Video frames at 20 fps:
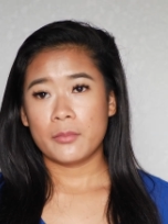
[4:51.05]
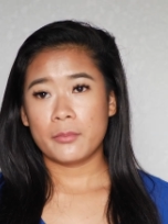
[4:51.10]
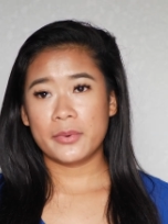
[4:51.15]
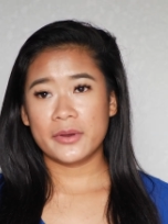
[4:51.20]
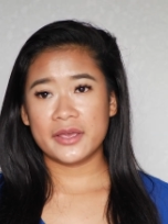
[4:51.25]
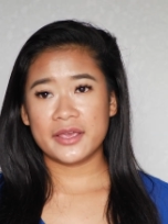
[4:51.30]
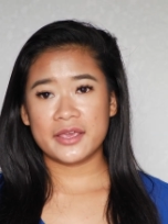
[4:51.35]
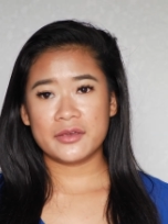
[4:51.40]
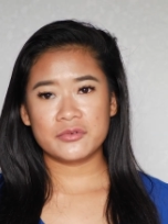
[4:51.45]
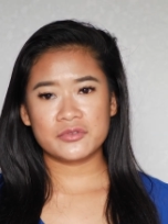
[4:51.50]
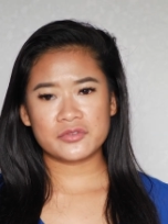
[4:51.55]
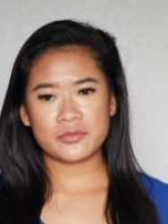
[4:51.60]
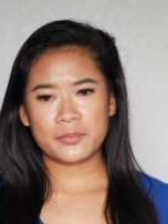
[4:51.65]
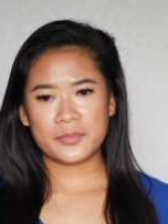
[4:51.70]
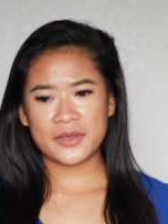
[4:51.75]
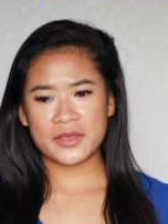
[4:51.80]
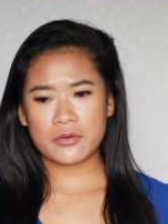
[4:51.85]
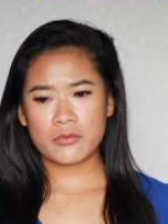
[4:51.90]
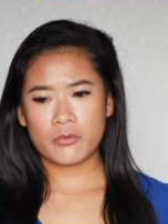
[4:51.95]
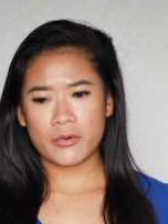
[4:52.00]
But it was a
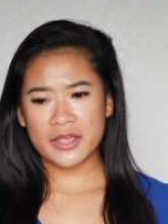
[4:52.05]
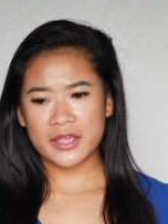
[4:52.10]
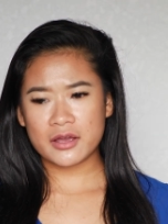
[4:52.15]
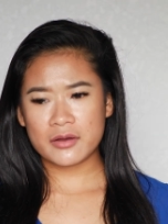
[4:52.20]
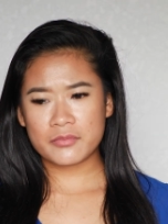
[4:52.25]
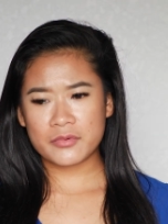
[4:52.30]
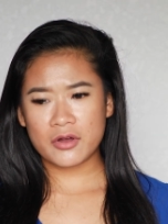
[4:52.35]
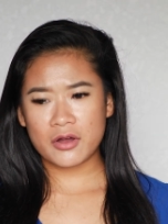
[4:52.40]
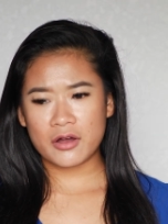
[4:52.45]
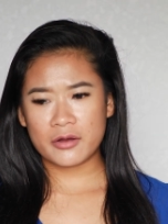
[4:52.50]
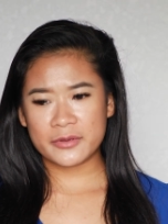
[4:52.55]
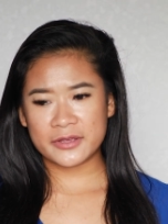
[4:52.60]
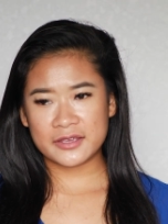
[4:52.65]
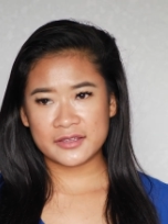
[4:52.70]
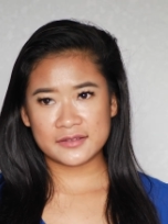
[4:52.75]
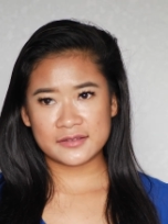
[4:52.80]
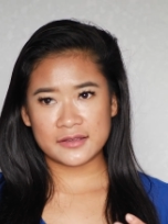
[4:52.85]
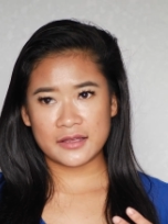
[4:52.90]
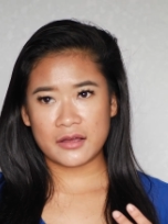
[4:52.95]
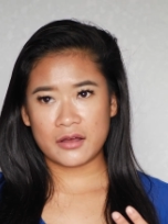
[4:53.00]
big wake-up call,
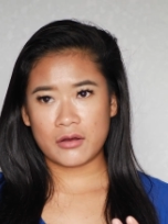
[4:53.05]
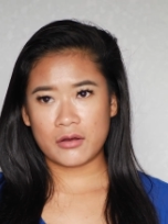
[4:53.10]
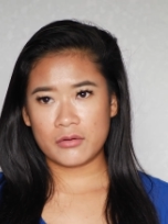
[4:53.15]
because